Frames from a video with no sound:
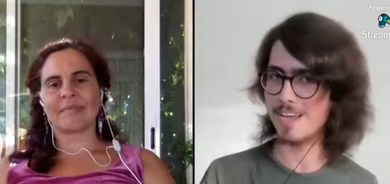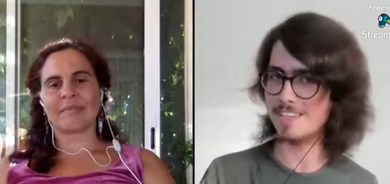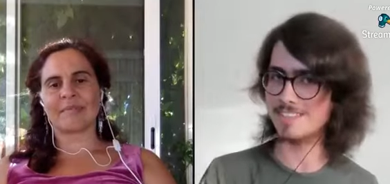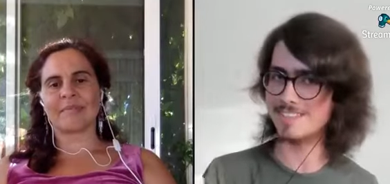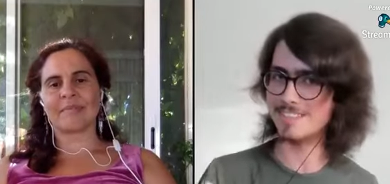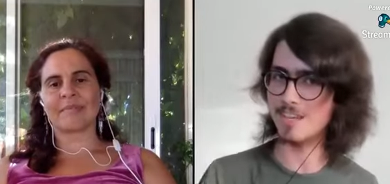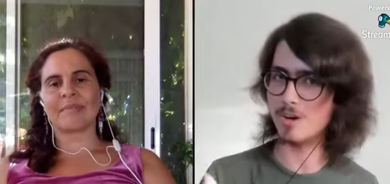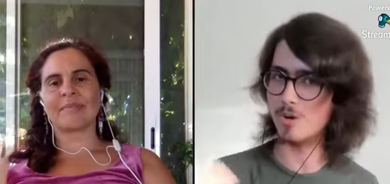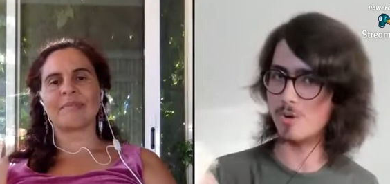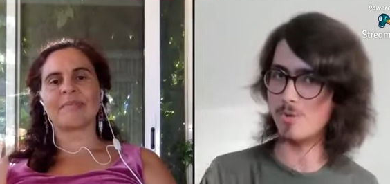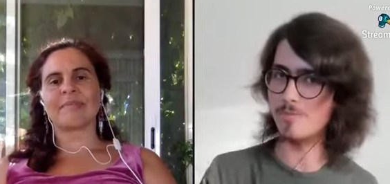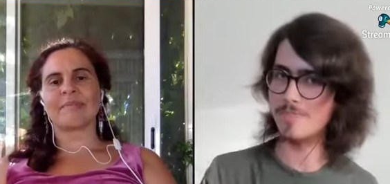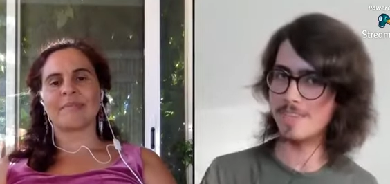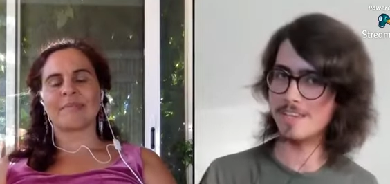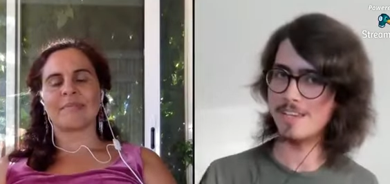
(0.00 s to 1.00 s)
Speaker 1: And
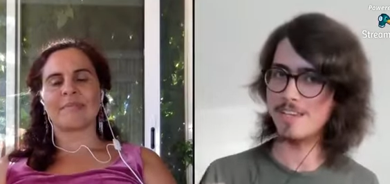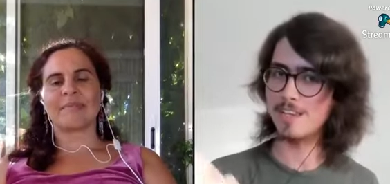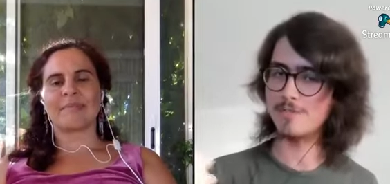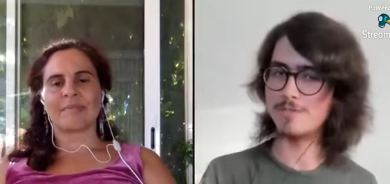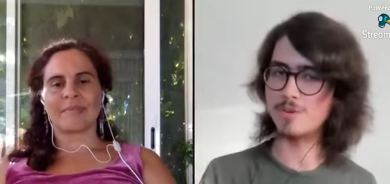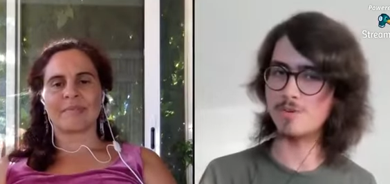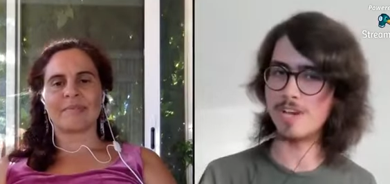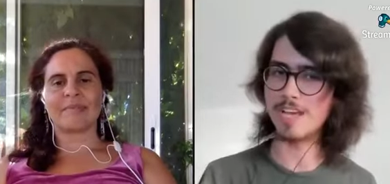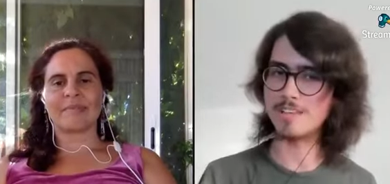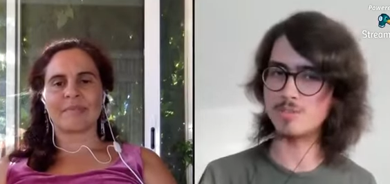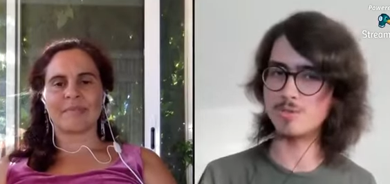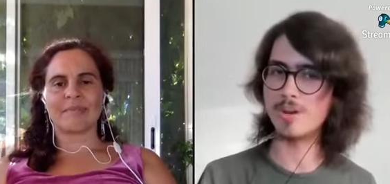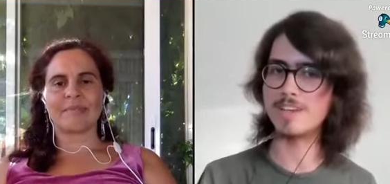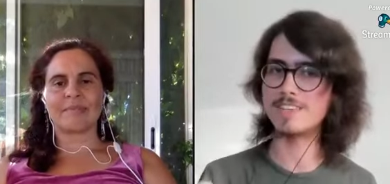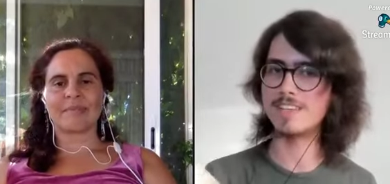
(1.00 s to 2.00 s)
so if you can
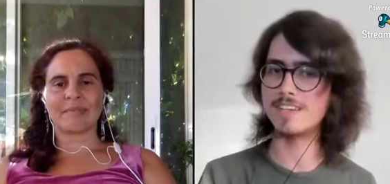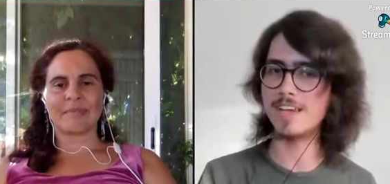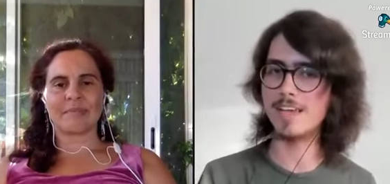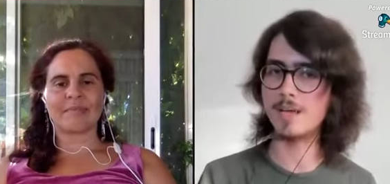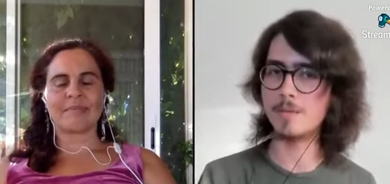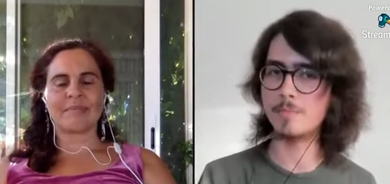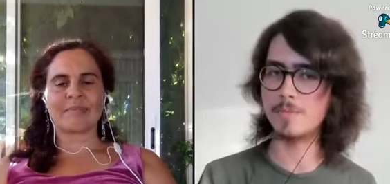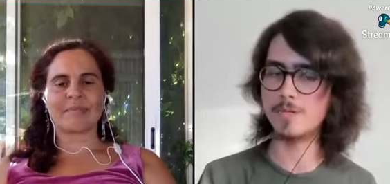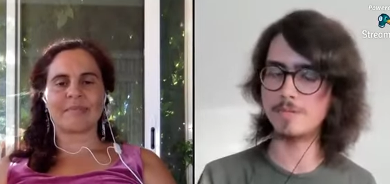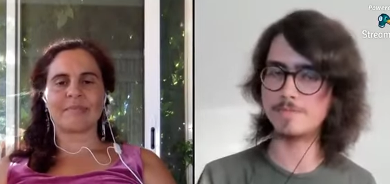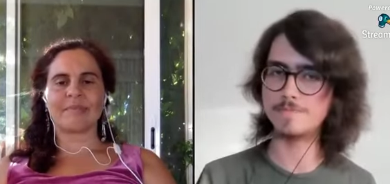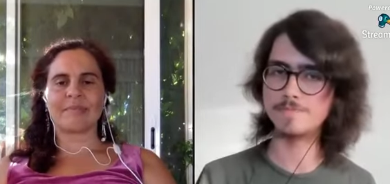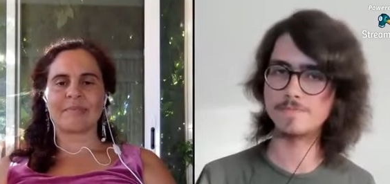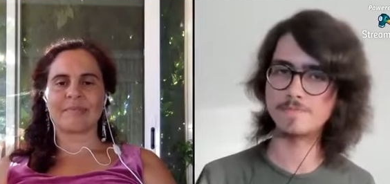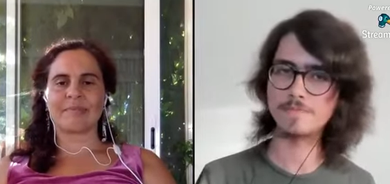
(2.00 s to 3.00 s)
drag the game
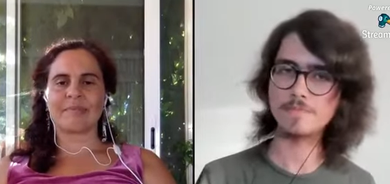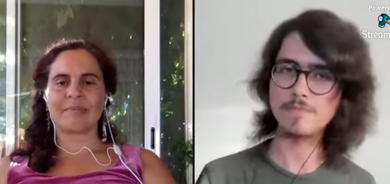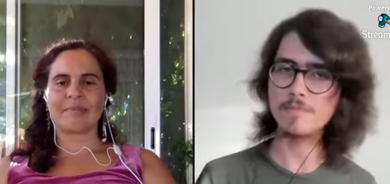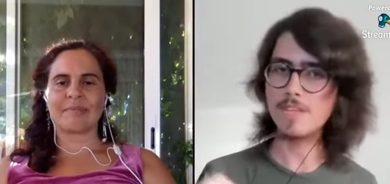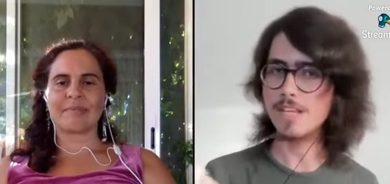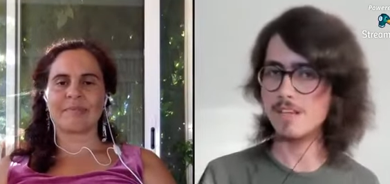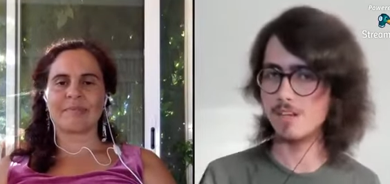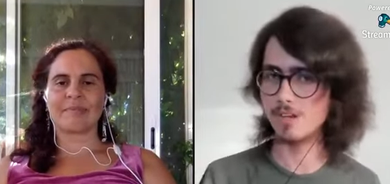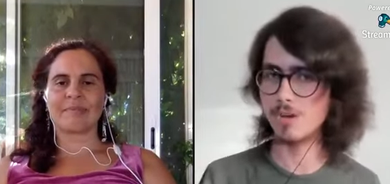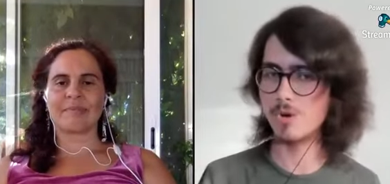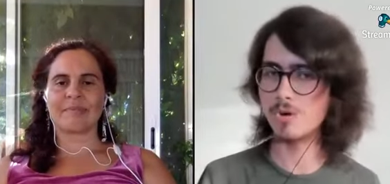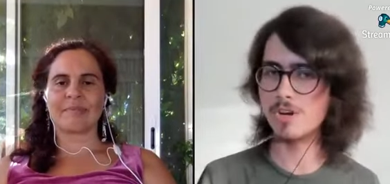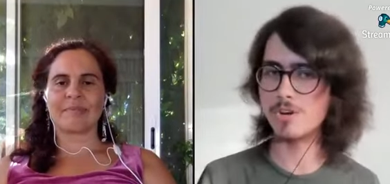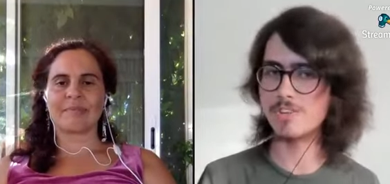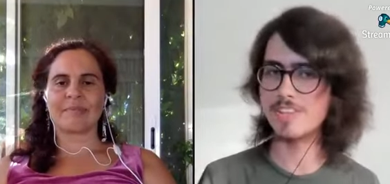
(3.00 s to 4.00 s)

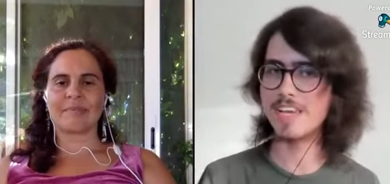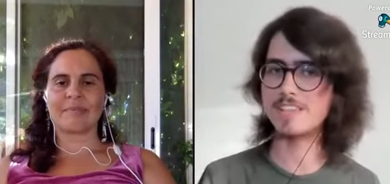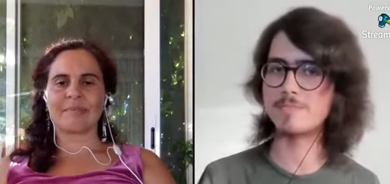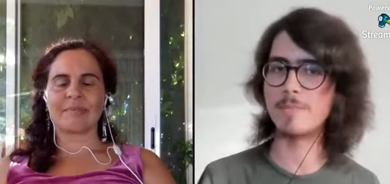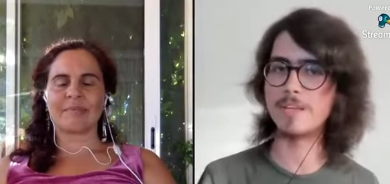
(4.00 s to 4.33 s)
longer, that